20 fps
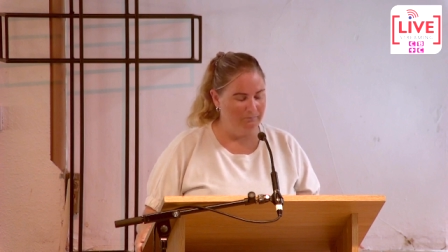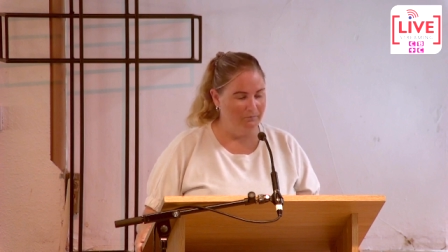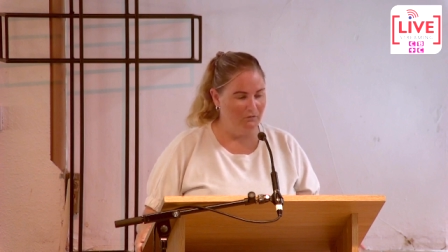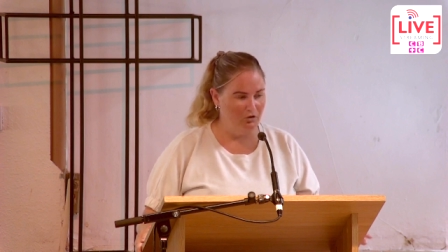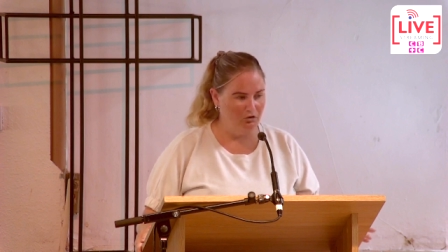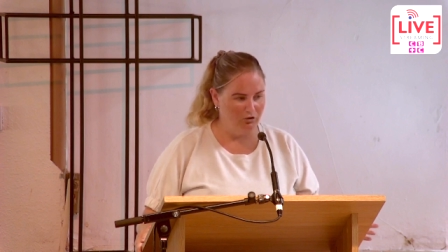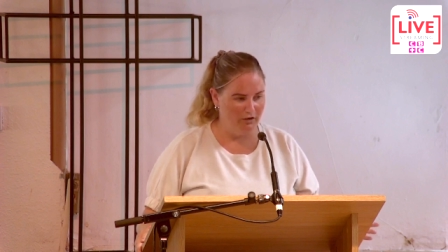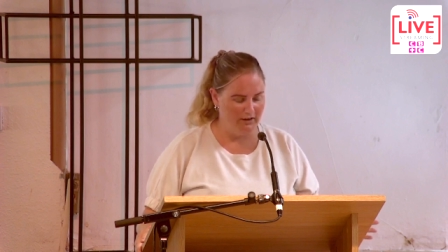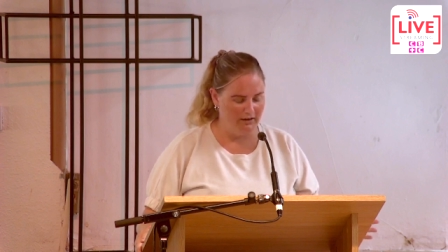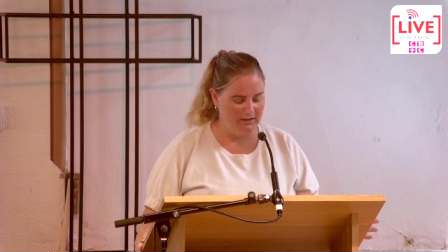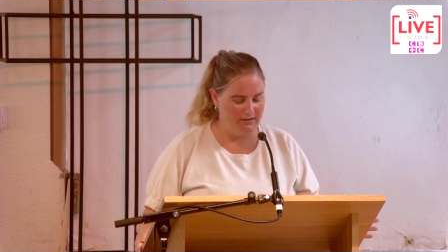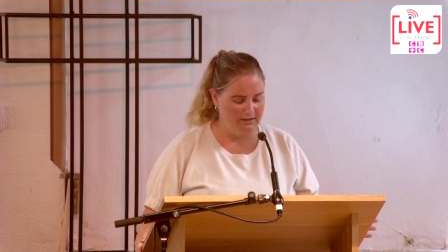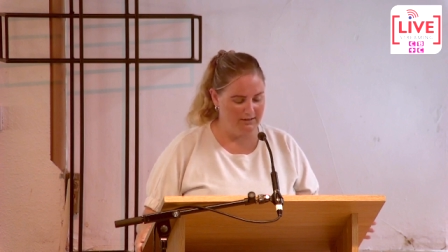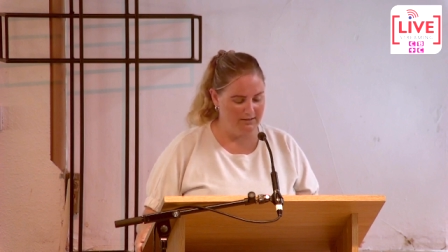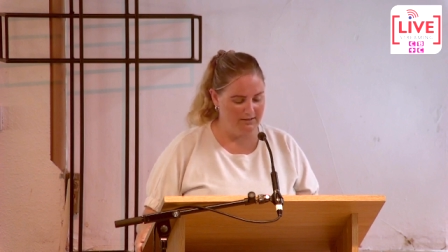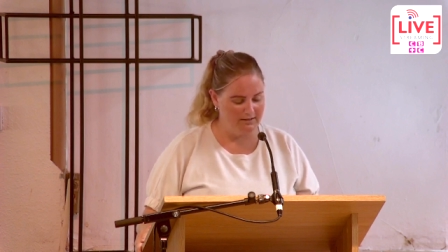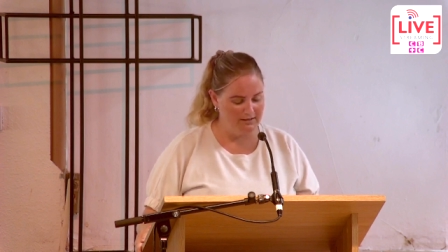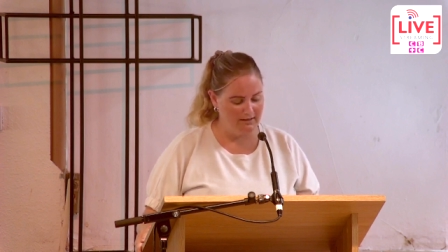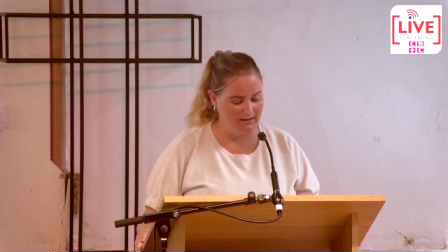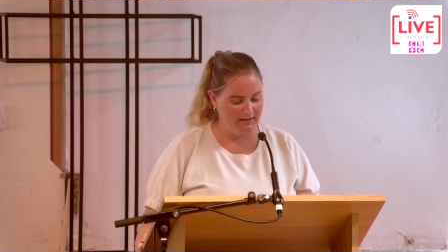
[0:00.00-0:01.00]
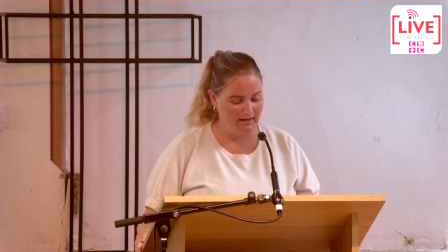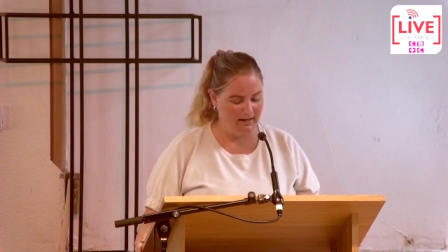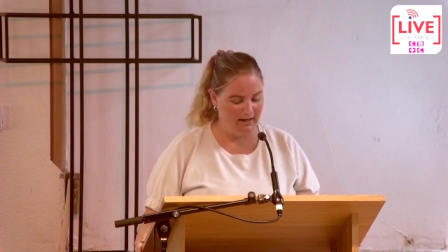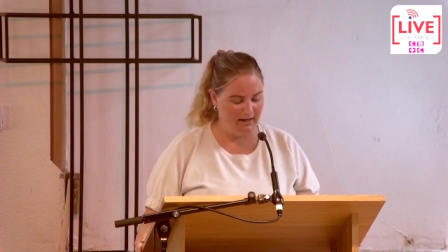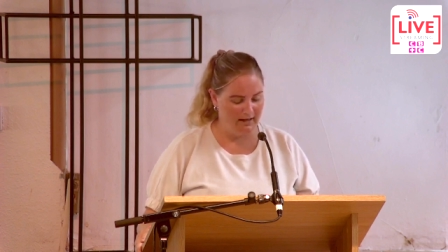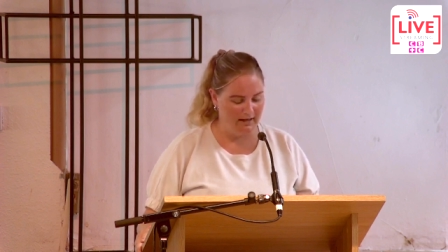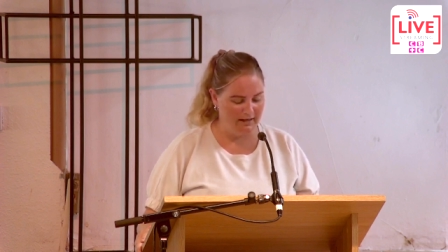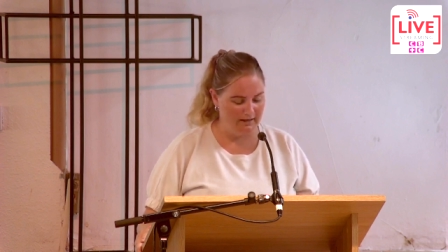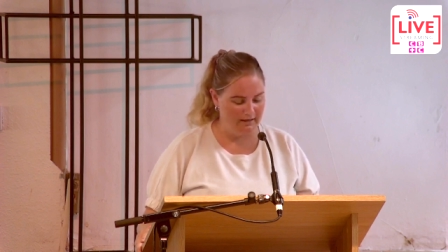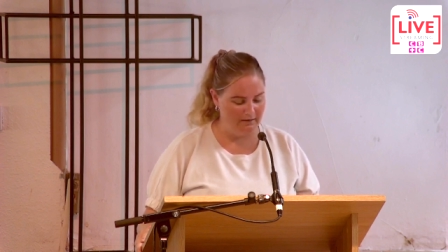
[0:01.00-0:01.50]
Chris,
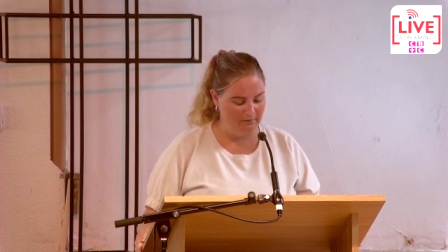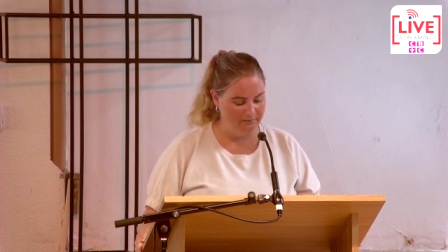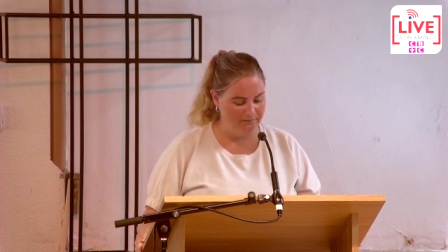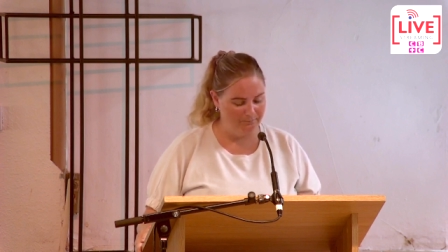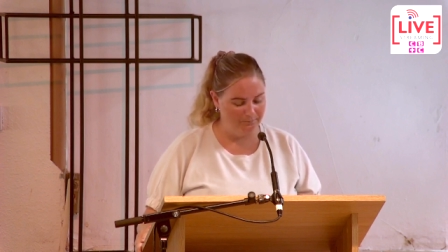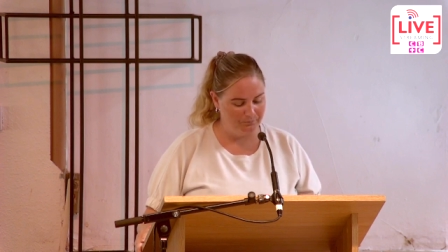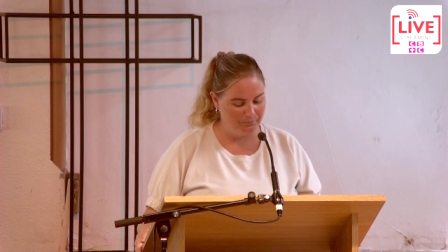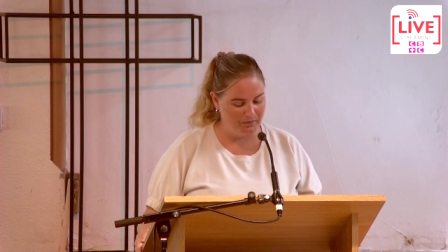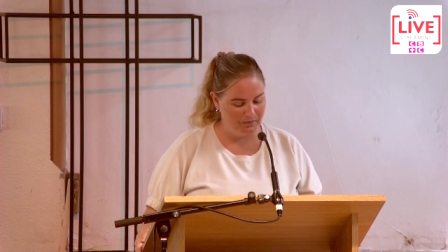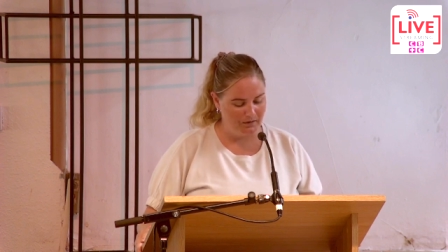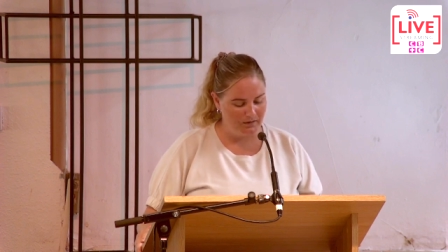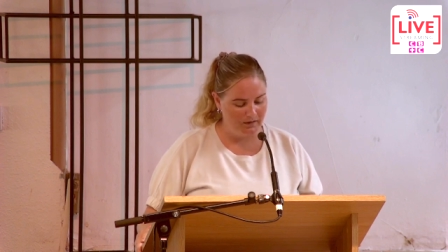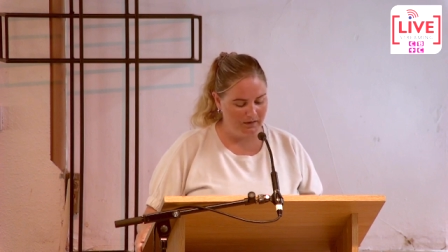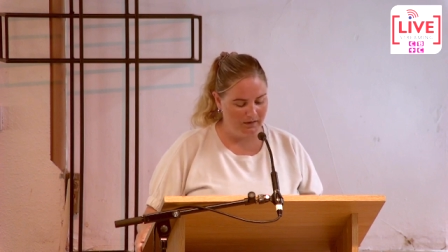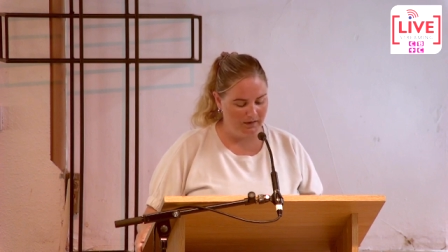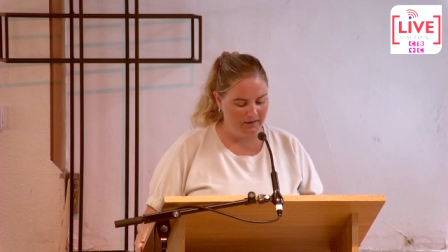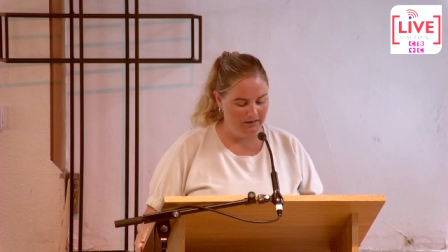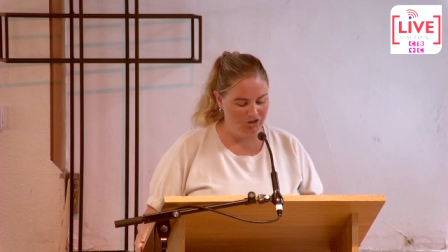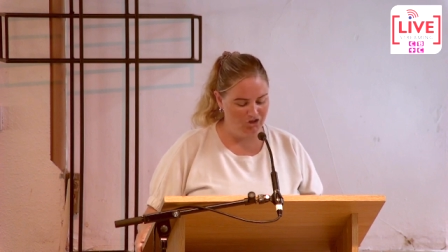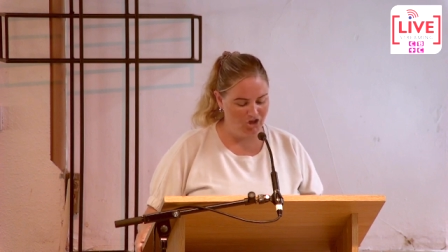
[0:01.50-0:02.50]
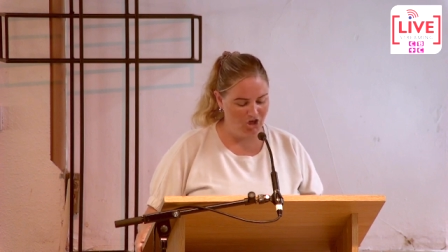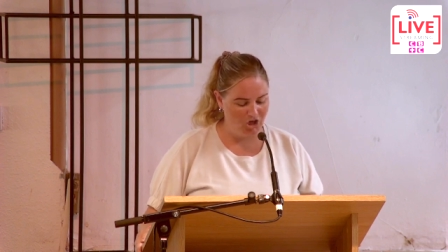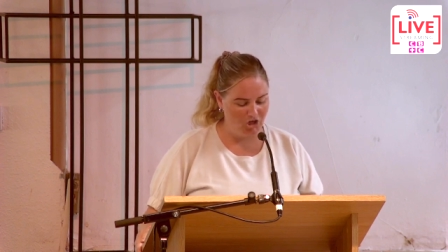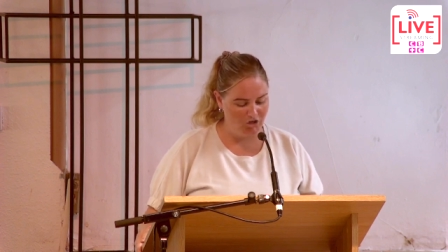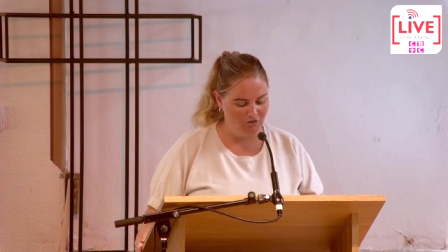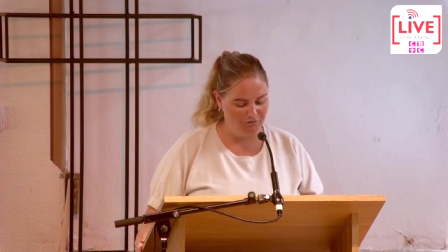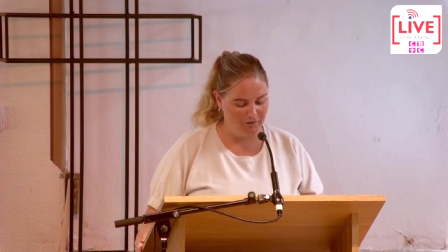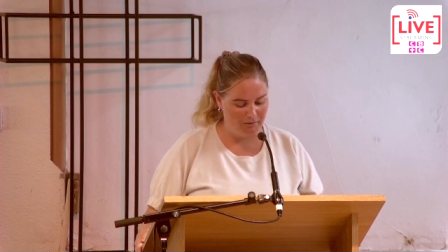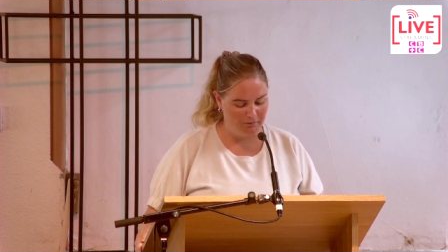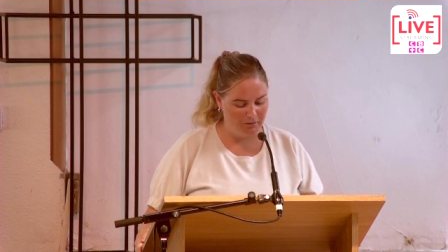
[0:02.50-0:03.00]
Kay, and the
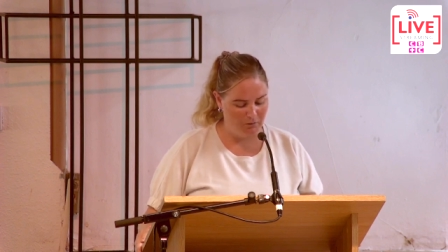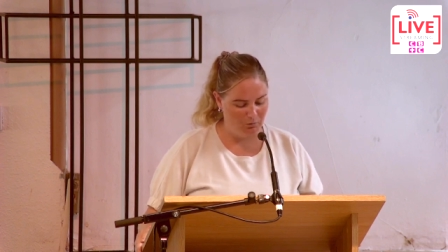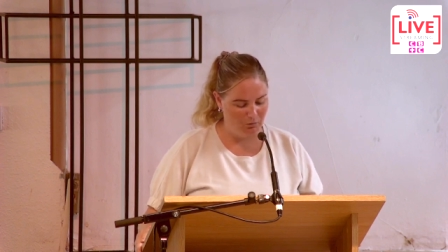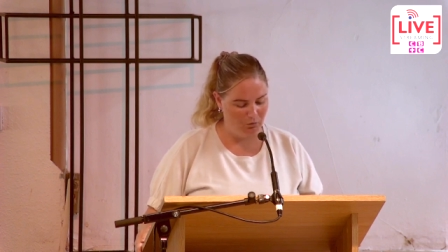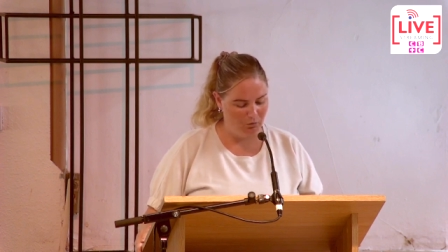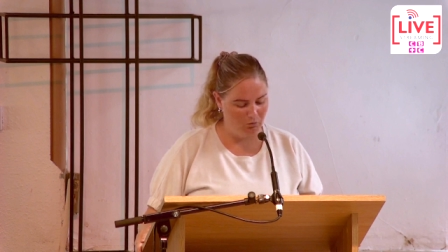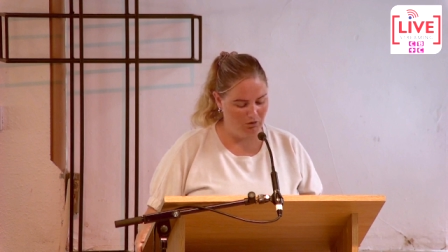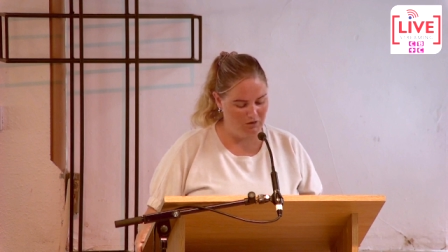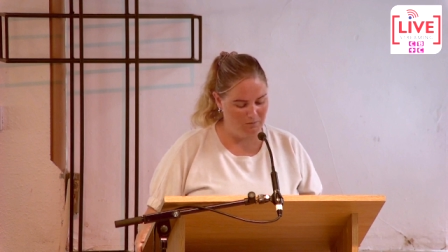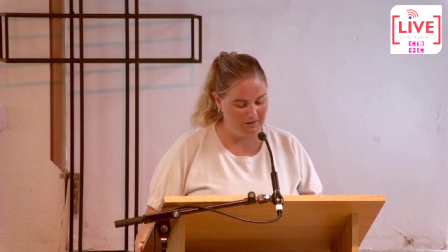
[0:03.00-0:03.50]
church family will always